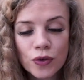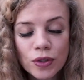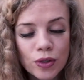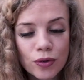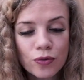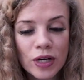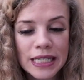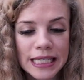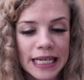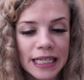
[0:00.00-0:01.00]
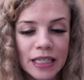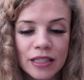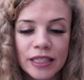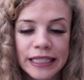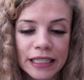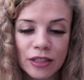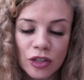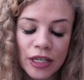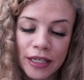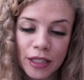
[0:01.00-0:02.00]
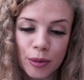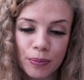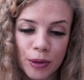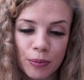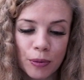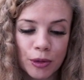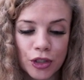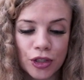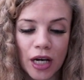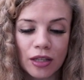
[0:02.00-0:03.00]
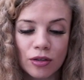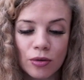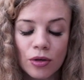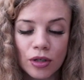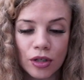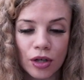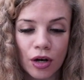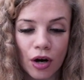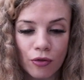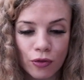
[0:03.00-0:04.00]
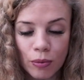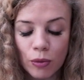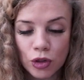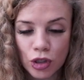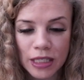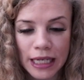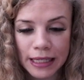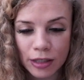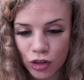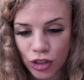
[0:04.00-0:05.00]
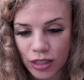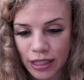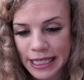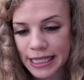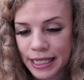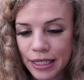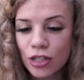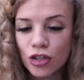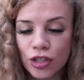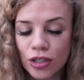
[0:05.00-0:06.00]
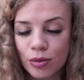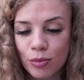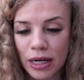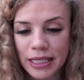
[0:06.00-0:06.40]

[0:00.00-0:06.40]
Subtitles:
Do you have any certain criteria according to which you can understand who is the real master and who is